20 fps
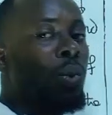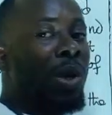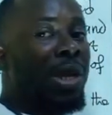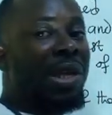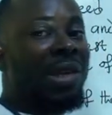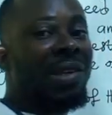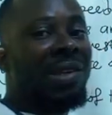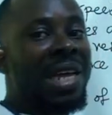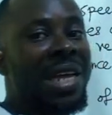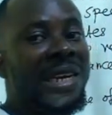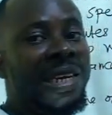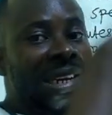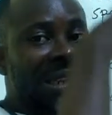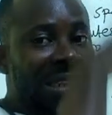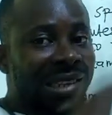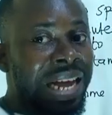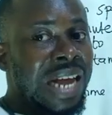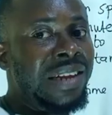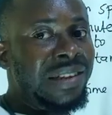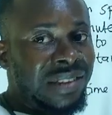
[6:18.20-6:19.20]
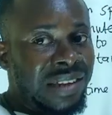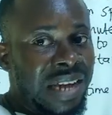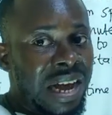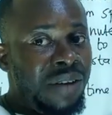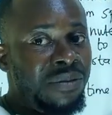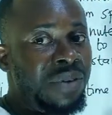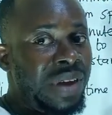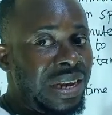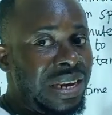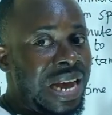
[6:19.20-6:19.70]
which is the distance
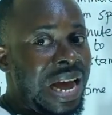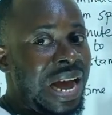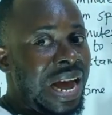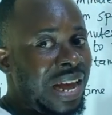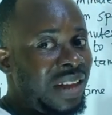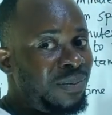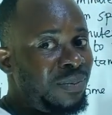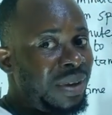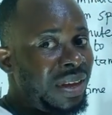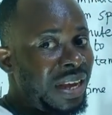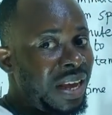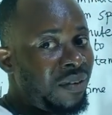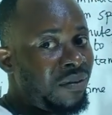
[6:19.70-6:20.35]
covered, that has been